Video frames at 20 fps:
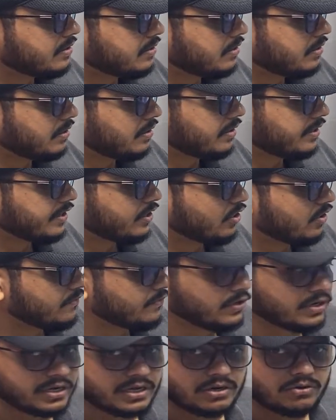a record
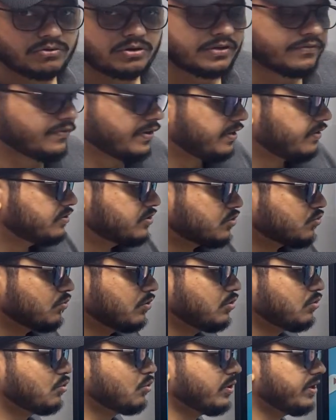for account, if I just
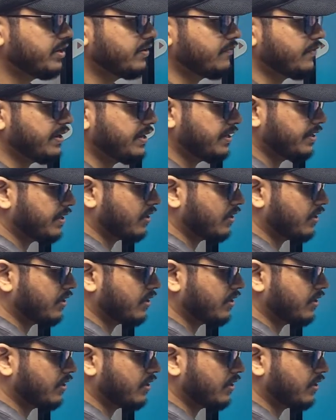want to go and define a